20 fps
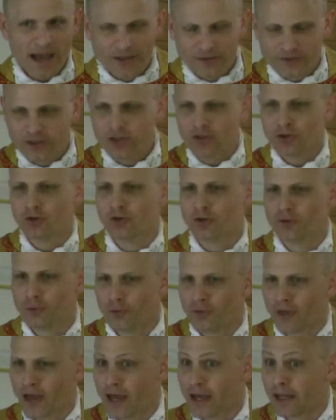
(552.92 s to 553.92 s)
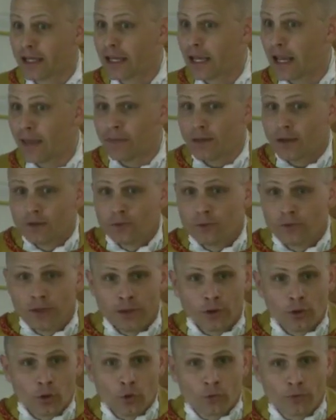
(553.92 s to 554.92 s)
I'm asking you to do that. And
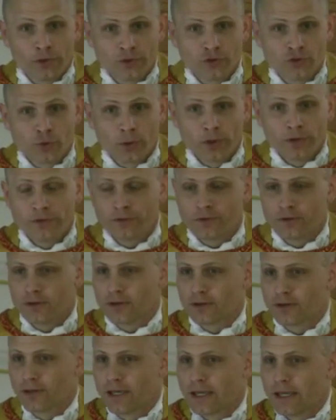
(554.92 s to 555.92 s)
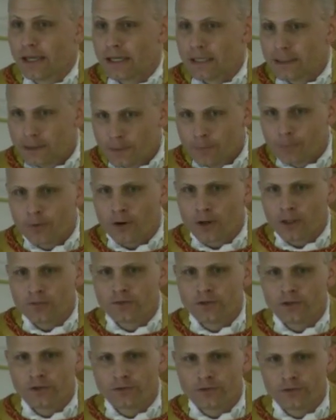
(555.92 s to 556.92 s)
they do. They go rejoicing. And I
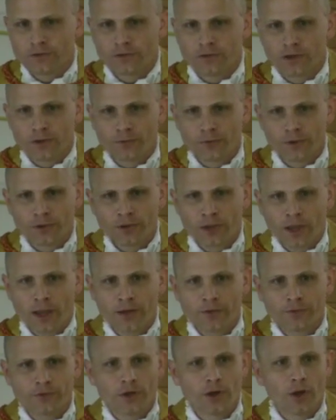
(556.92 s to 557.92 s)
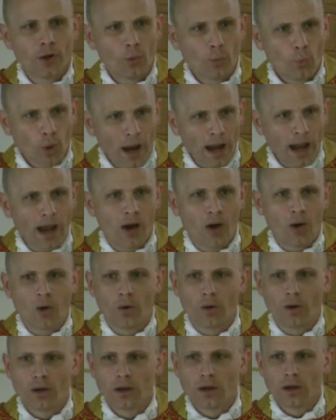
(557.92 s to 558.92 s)
think part of it is they realize,
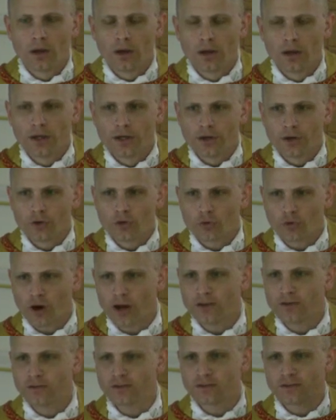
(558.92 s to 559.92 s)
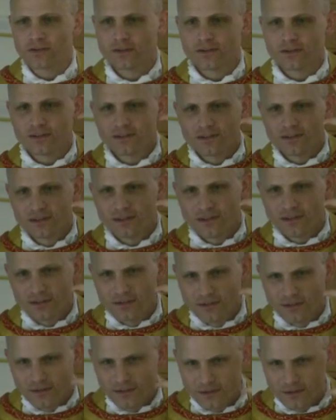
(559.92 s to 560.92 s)
wow, Christ,
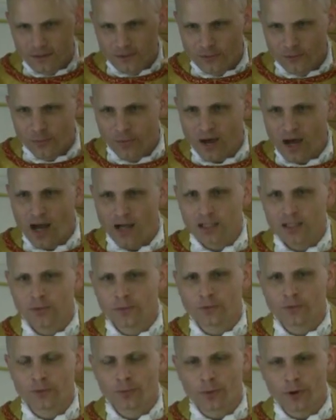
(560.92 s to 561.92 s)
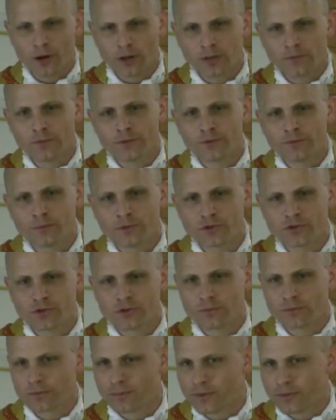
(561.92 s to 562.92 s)
his body was a part of his
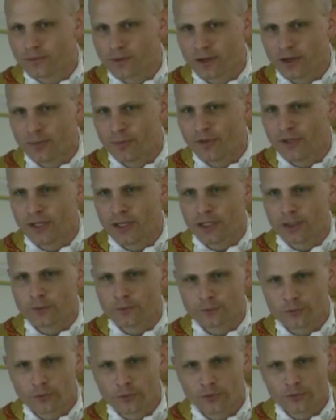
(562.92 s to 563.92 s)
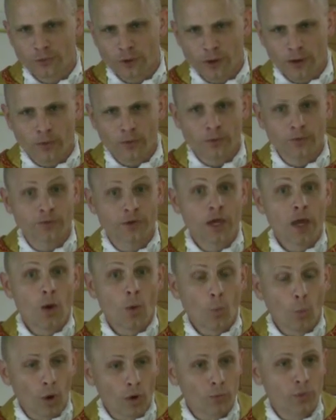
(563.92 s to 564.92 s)
mission from the very beginning, and so is
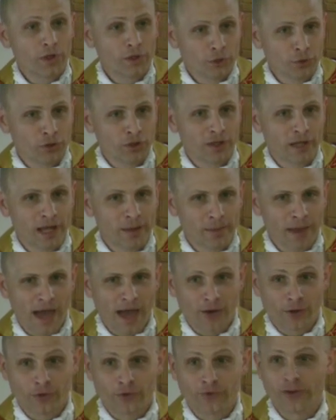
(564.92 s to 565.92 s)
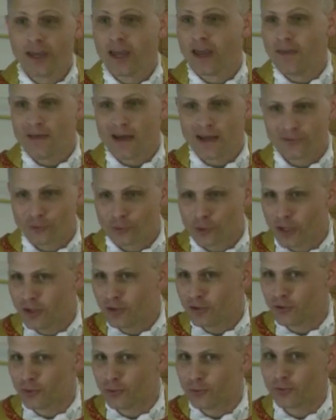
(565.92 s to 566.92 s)
ours. What we do today matters, and
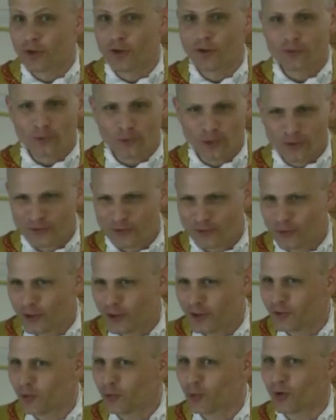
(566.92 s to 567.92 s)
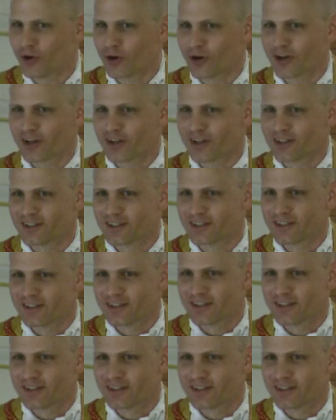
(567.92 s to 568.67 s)
that's great news. So let's go get to work.